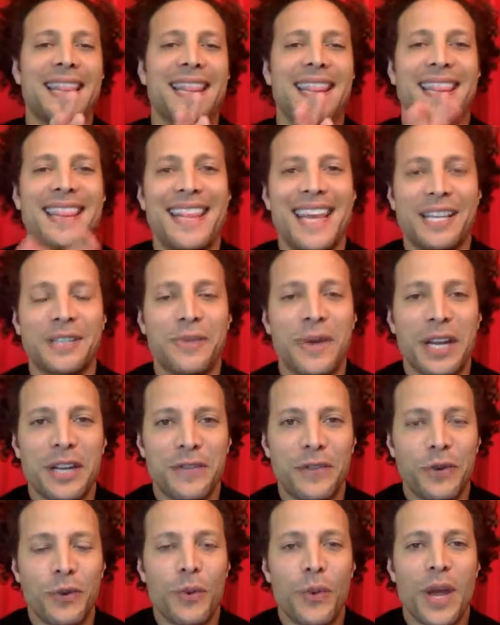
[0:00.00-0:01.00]
That's right. If
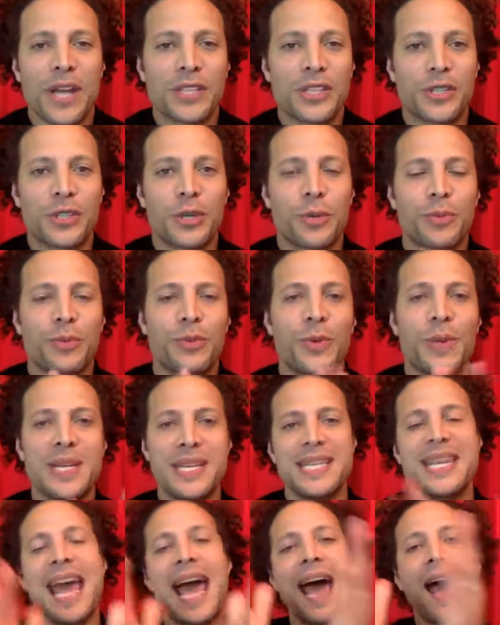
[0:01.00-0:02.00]
you register
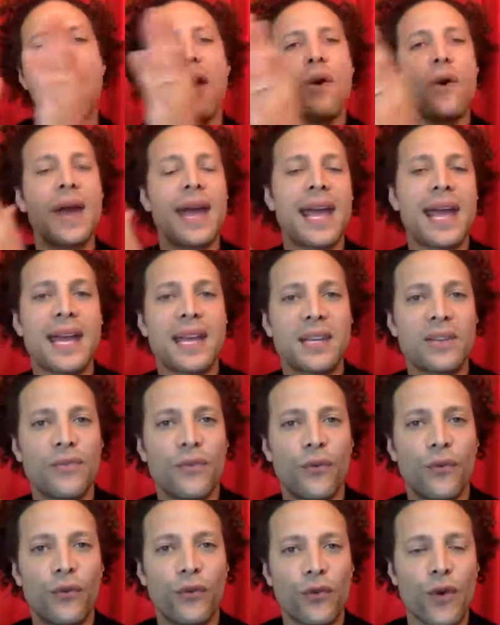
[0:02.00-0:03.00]
between now and
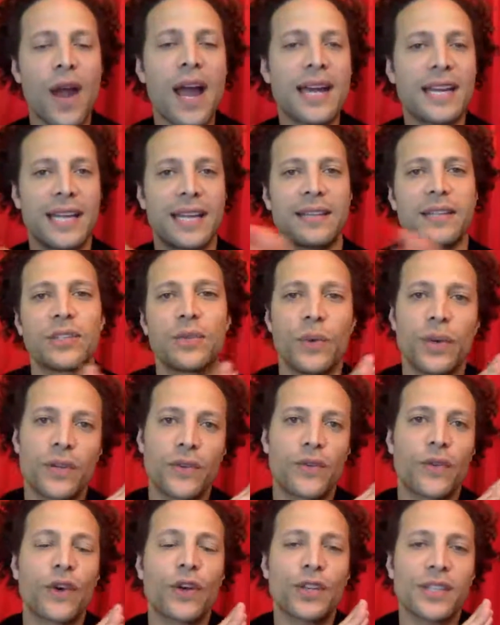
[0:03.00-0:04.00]
Friday, the
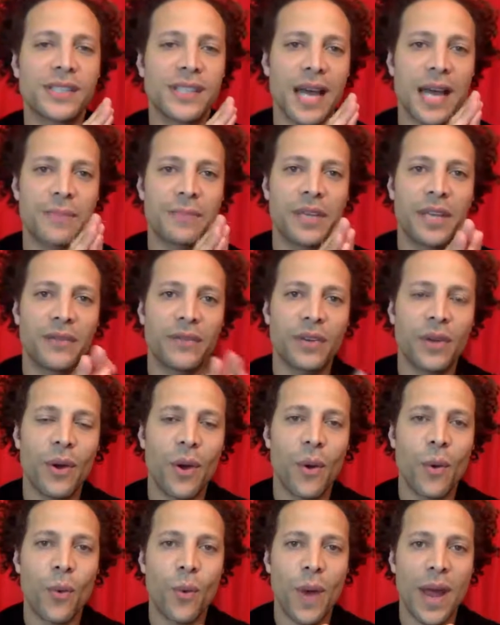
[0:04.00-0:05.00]
21st, I'm giving
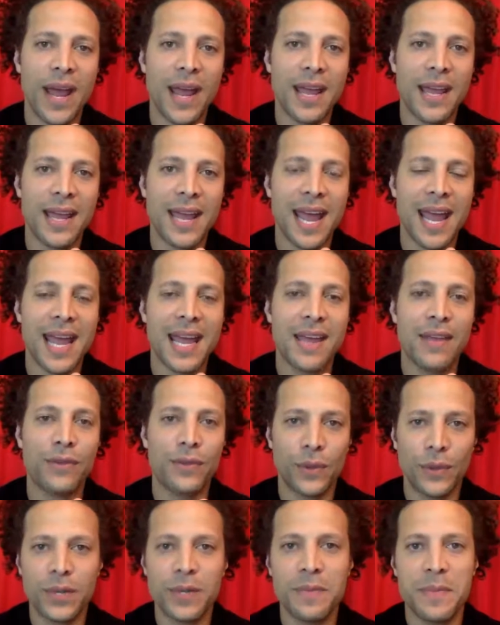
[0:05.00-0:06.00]
away a
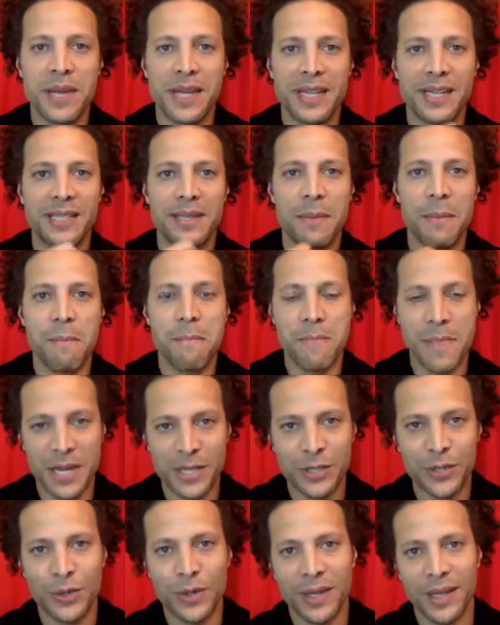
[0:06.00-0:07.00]
30-minute
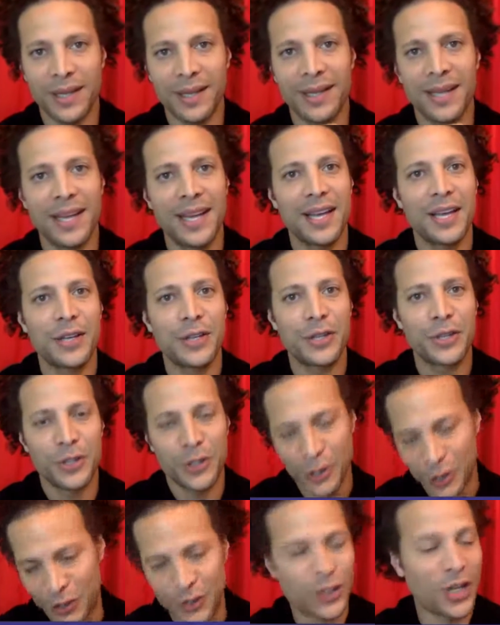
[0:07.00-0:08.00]
mentoring
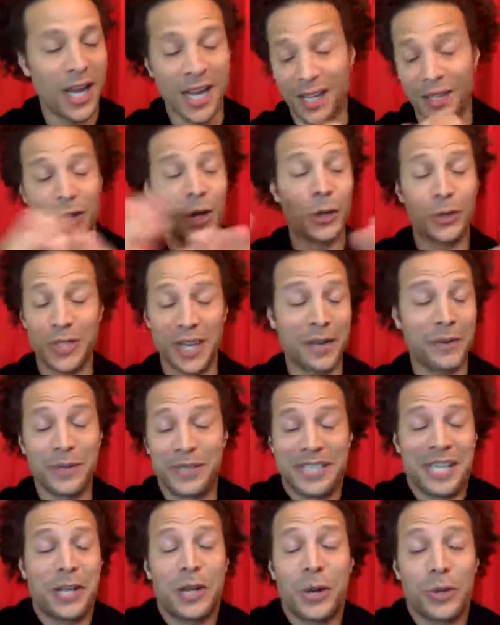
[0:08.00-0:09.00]
coach. I don't want
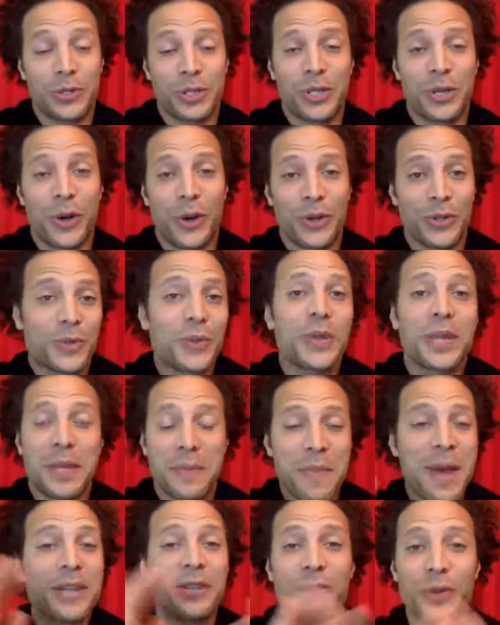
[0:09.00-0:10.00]
to say coaching call. It's really a
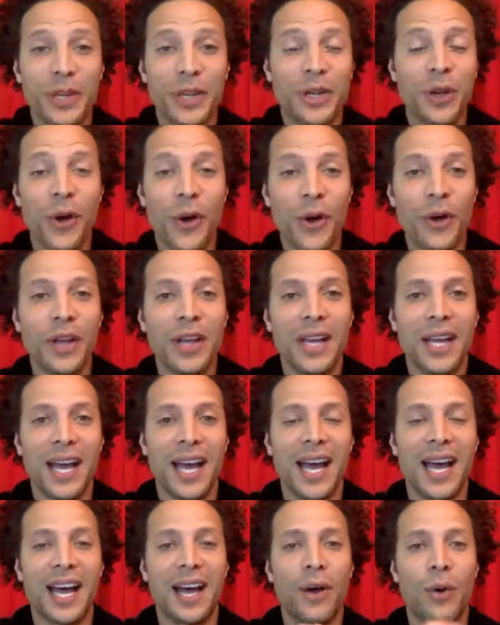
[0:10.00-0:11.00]
mentoring call
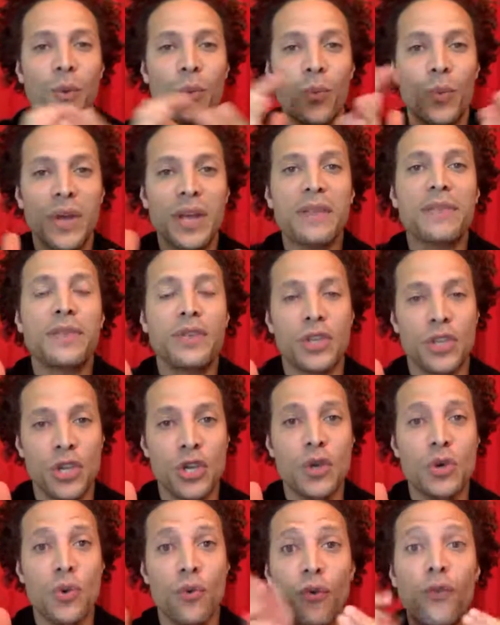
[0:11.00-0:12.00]
with
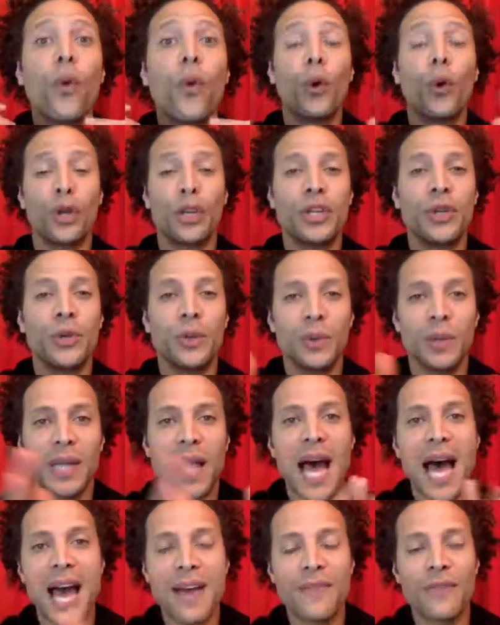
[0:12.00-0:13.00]
you, for you,
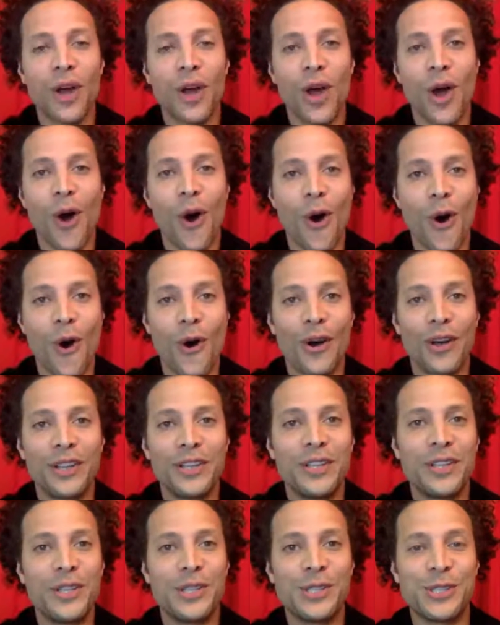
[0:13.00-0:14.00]
live
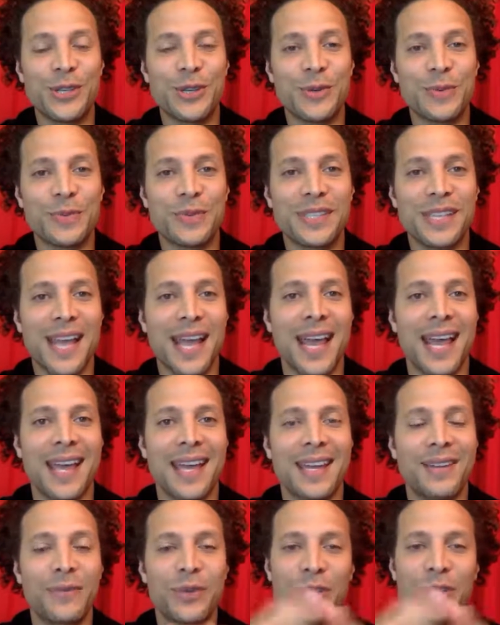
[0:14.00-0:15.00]
on the Zooms.
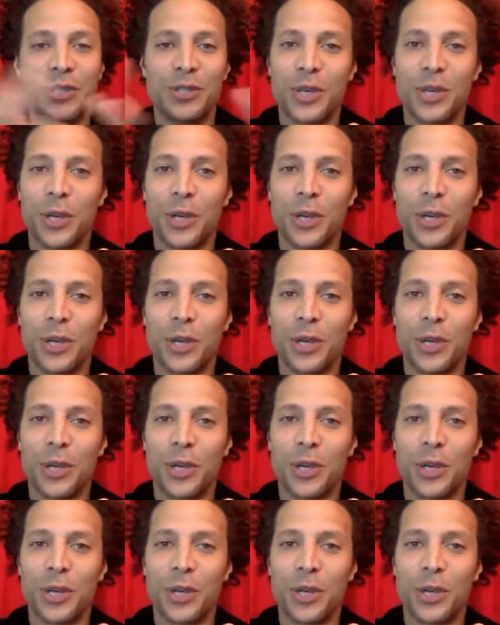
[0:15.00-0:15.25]
And we can talk